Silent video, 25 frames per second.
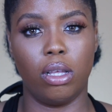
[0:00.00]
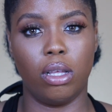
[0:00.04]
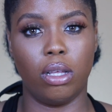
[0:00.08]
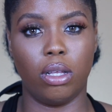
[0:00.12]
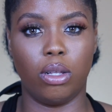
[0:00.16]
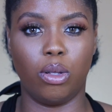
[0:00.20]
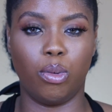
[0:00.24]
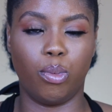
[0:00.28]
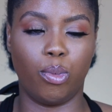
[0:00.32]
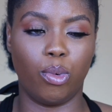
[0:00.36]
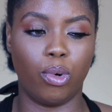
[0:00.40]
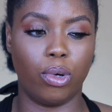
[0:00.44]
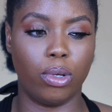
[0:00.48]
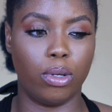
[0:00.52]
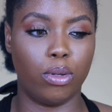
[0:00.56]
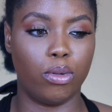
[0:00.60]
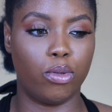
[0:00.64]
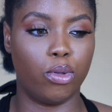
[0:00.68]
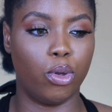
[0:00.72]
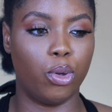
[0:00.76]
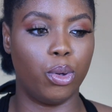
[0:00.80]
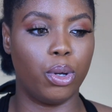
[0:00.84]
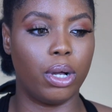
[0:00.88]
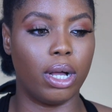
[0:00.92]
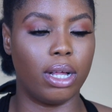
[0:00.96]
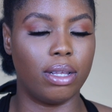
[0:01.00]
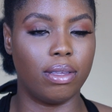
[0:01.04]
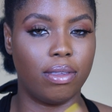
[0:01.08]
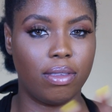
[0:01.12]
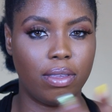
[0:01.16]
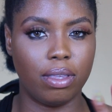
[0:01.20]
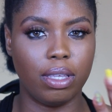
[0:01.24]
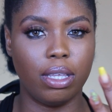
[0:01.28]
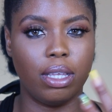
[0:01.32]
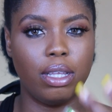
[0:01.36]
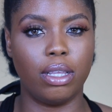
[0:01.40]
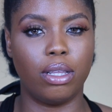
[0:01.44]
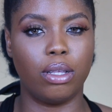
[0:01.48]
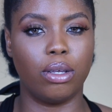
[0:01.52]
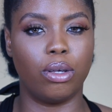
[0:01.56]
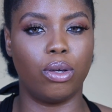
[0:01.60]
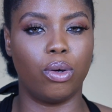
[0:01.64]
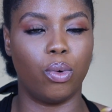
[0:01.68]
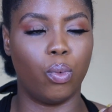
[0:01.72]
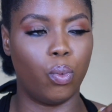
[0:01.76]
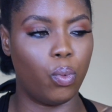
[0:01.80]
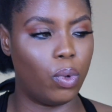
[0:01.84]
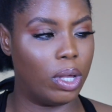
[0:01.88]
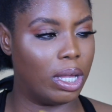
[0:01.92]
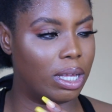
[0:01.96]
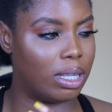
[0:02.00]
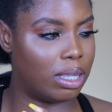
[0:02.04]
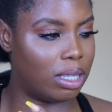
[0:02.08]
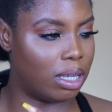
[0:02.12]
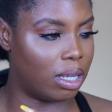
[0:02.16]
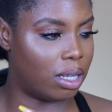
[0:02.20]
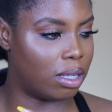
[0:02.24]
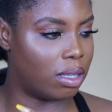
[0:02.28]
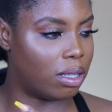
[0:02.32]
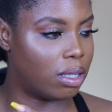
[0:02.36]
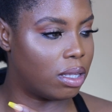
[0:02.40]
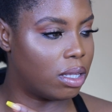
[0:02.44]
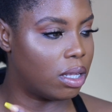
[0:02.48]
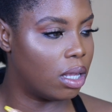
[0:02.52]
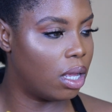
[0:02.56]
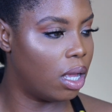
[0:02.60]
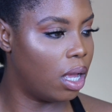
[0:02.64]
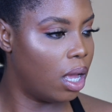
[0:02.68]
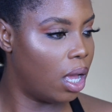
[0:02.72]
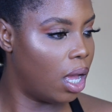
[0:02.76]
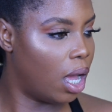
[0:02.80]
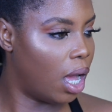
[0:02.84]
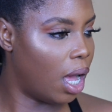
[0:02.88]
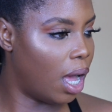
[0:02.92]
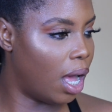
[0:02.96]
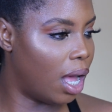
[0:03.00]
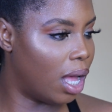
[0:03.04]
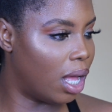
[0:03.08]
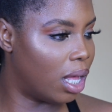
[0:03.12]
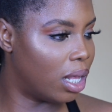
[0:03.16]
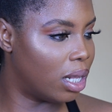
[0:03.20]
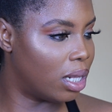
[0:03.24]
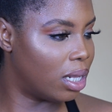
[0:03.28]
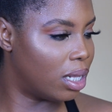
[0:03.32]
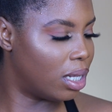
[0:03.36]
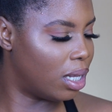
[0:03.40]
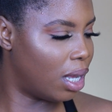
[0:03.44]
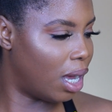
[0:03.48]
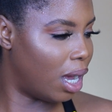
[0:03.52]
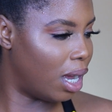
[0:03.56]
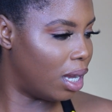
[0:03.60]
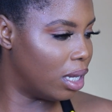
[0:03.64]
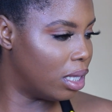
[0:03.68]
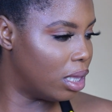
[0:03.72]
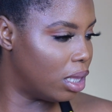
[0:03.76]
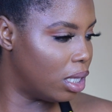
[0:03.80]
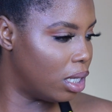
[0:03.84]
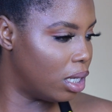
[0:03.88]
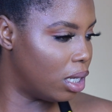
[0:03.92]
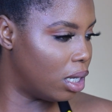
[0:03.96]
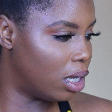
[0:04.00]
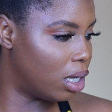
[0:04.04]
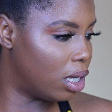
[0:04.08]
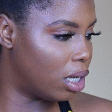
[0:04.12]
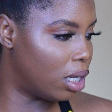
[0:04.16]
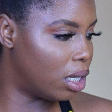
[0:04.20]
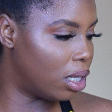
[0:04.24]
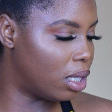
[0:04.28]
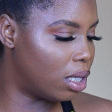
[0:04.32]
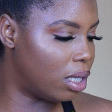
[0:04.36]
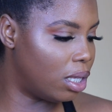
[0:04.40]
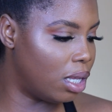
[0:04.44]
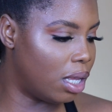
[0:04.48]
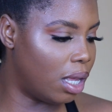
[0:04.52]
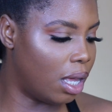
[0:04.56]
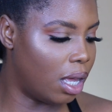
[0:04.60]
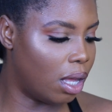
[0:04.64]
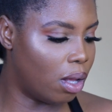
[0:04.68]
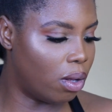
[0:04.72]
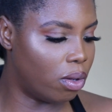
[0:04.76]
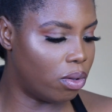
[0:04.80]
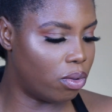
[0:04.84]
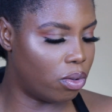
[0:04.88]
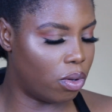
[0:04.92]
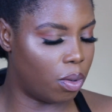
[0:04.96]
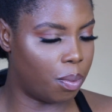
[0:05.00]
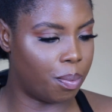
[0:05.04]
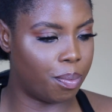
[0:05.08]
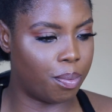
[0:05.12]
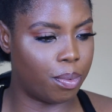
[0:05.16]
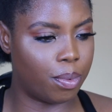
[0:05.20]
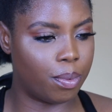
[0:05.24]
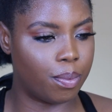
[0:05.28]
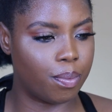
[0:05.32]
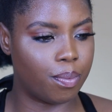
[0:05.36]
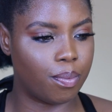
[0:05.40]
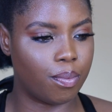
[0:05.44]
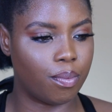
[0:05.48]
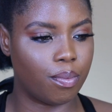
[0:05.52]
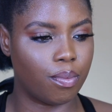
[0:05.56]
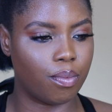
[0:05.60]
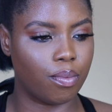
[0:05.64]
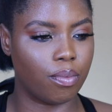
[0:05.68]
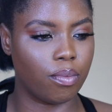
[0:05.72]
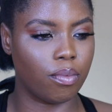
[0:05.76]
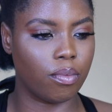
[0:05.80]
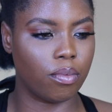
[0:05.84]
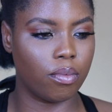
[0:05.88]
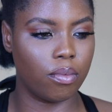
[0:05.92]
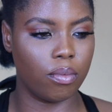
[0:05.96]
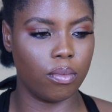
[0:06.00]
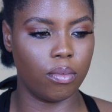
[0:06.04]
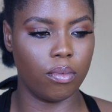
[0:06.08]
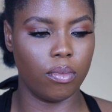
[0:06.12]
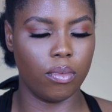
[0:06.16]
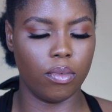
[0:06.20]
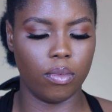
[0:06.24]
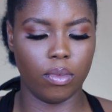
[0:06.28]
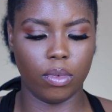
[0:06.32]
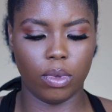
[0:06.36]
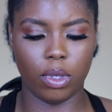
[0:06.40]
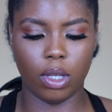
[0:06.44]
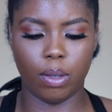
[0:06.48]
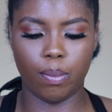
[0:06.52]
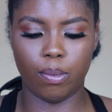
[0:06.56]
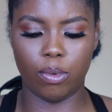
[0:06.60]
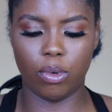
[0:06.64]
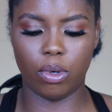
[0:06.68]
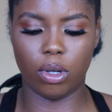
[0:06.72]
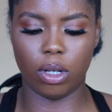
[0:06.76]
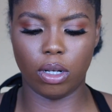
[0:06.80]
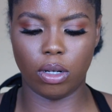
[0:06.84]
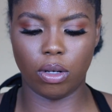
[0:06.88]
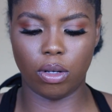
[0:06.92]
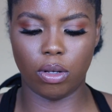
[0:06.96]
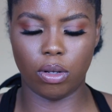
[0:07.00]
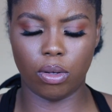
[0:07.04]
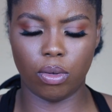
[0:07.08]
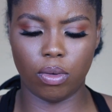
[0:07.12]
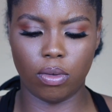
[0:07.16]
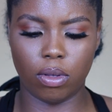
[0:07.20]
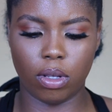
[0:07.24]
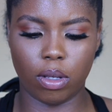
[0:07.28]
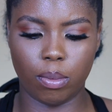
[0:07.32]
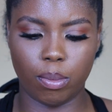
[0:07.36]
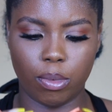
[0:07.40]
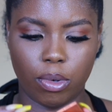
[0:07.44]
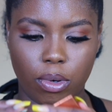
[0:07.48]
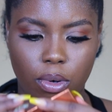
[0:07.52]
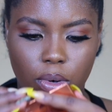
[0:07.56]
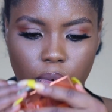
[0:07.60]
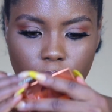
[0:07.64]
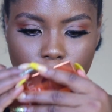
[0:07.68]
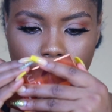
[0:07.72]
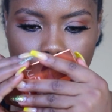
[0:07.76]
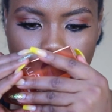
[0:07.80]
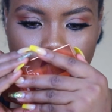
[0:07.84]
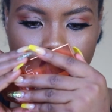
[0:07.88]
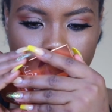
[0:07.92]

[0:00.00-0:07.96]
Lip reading: in the morning, so you can see the wear test. And I think it held up. Let me look at a closer mirror.